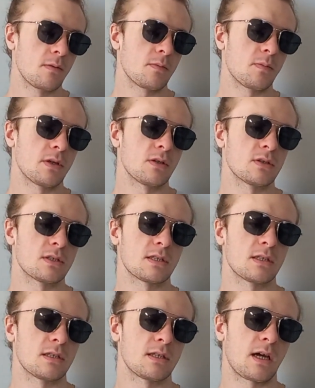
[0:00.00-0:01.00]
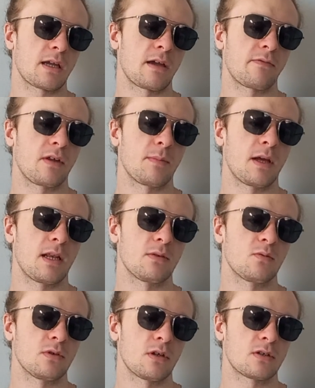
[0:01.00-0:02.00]
because the dicaffeine malate
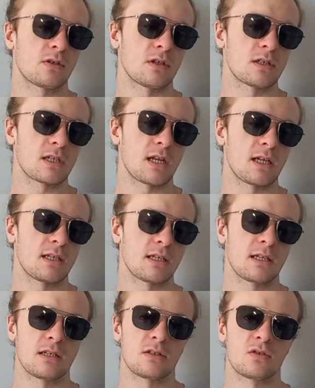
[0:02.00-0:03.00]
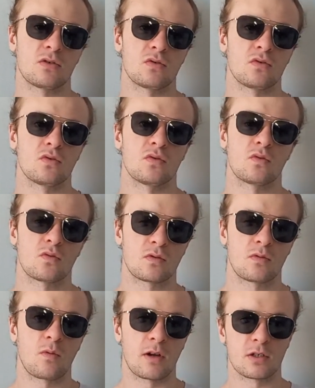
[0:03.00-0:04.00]
will not translate into
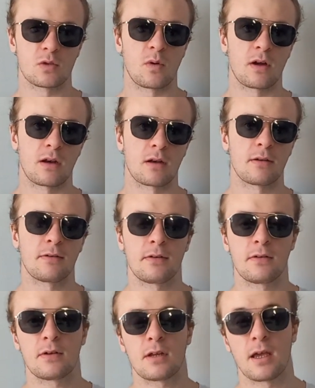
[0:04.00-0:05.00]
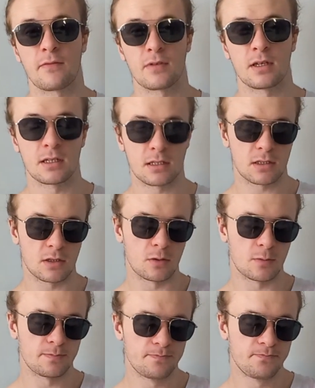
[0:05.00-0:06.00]
1-to-1 caffeine.
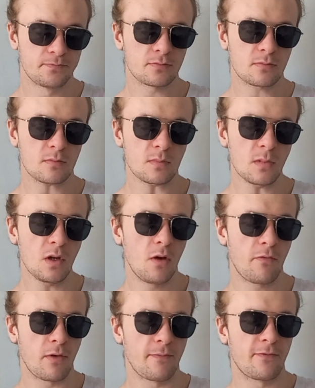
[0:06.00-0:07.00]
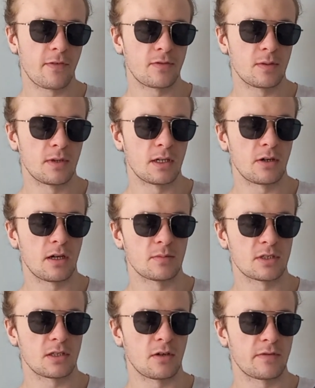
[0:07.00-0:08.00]
So from 50
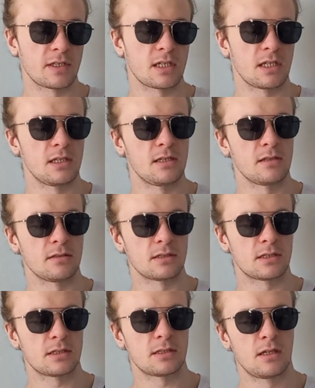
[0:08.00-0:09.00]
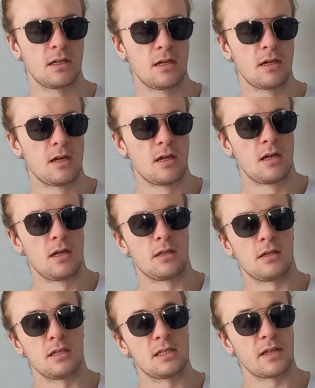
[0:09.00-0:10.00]
milligrams it obviously yields
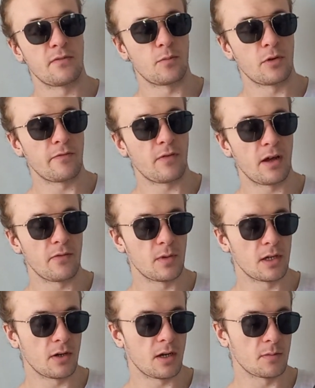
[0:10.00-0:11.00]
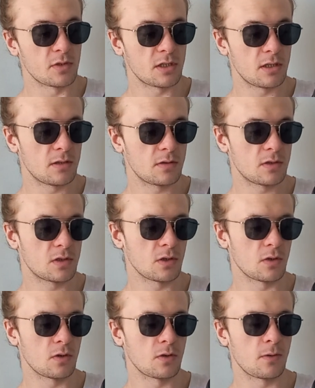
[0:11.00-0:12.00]
37.5 milligrams.
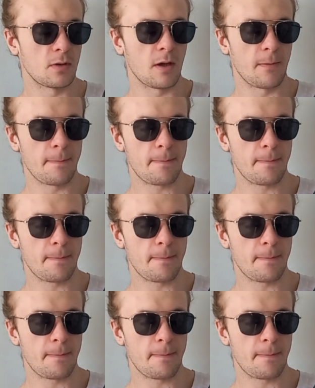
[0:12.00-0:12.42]
So yeah,